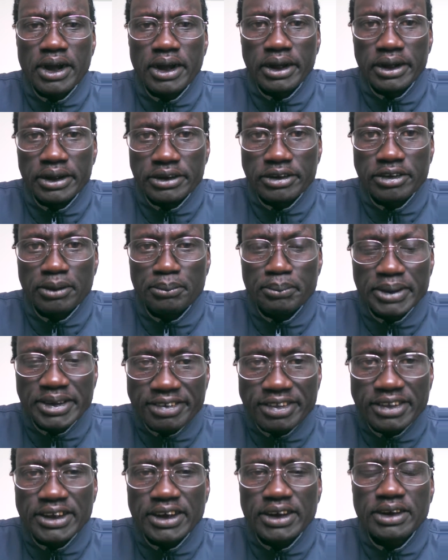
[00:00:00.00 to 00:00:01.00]
is a
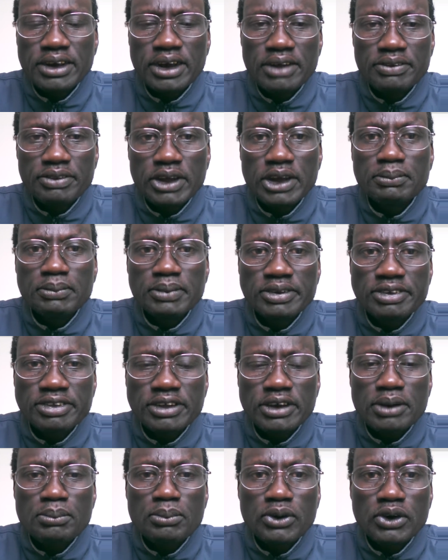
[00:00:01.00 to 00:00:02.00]
mistake, and then
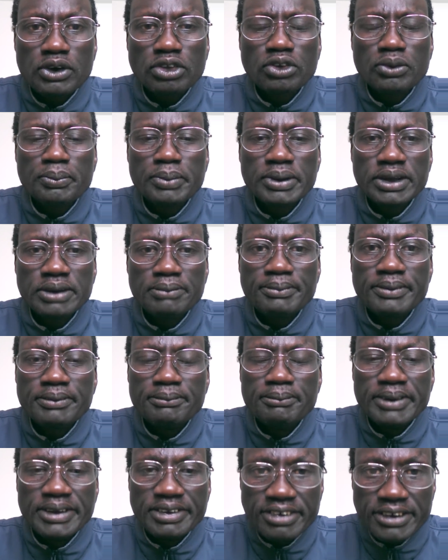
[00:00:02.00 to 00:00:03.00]
mistake must be
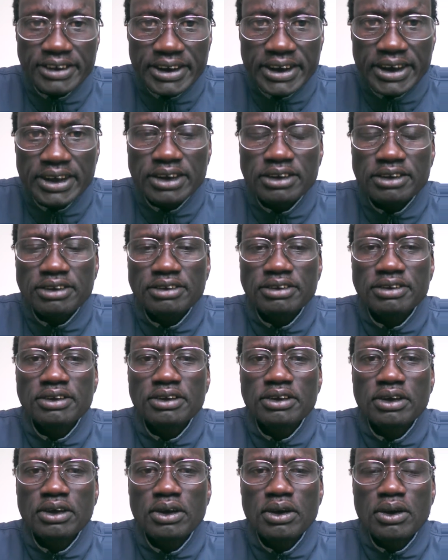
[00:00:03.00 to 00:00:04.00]
investigated.
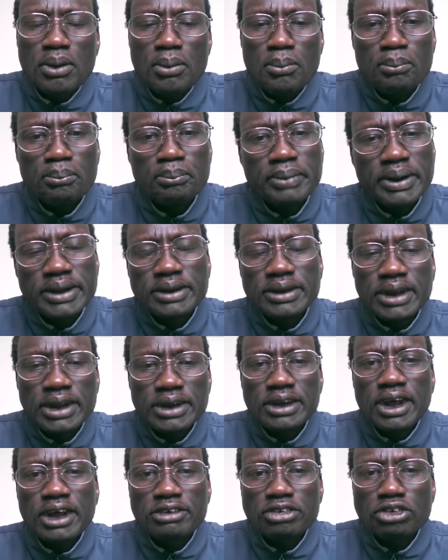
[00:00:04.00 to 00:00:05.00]
But
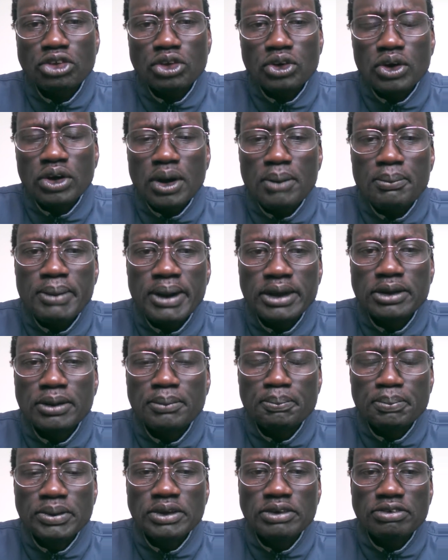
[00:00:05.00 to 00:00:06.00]
let us talk about the
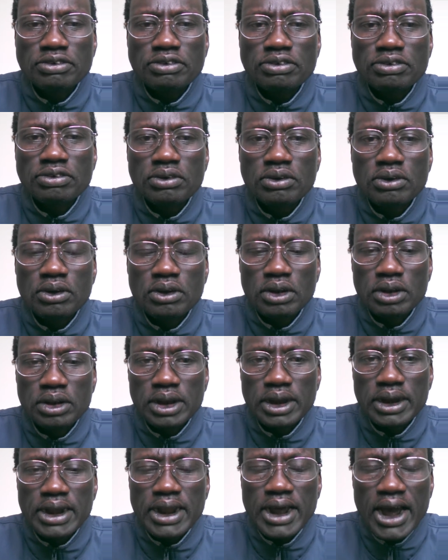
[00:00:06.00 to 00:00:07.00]
peace.
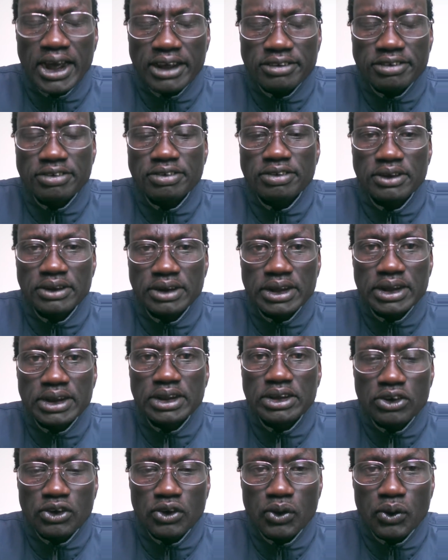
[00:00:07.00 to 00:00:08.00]
Let us
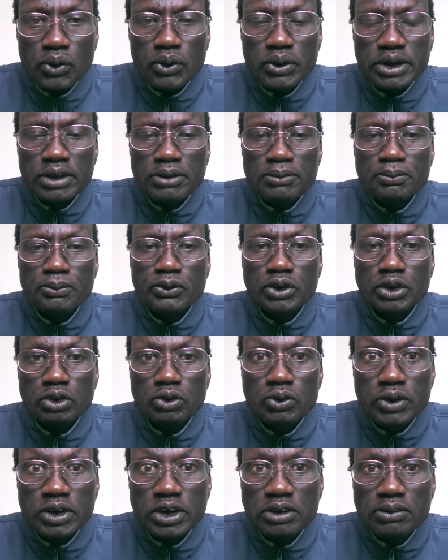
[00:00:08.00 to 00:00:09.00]
really calling for
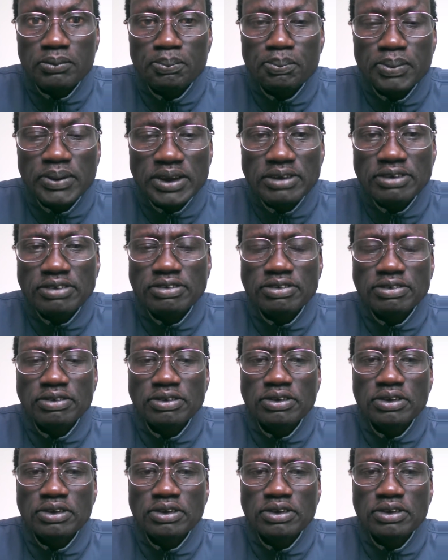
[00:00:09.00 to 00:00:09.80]
genuine peace